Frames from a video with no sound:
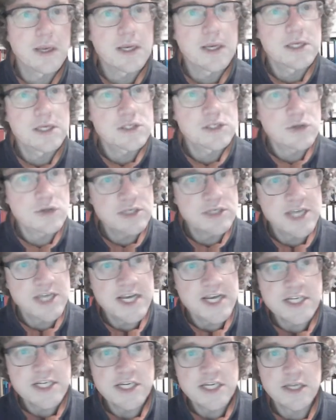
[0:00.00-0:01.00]
So
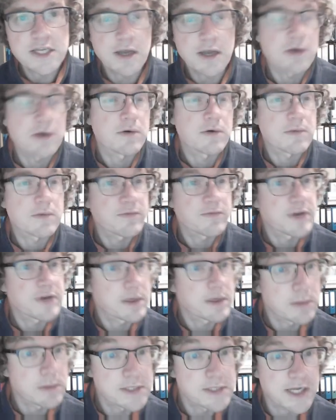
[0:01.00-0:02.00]
change in our
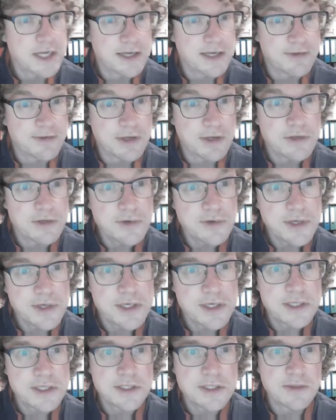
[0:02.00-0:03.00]
variable z after 2
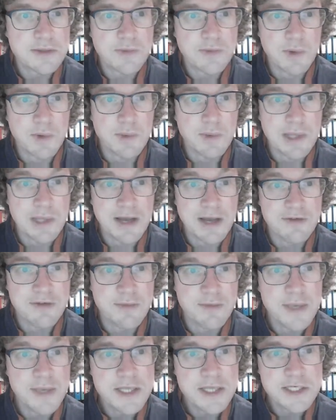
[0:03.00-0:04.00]
years, we'll have a
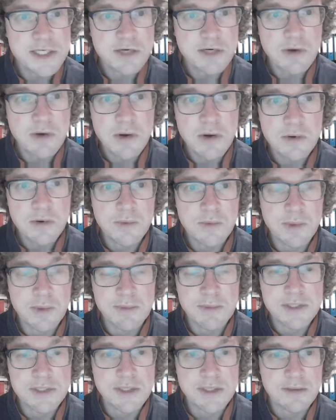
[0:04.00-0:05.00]
mean 0, will
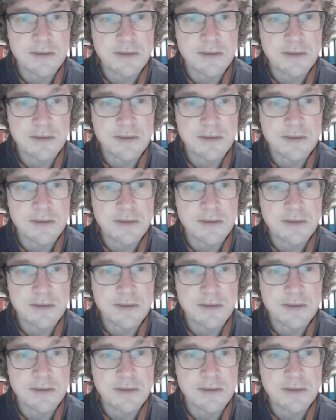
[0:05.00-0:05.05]
be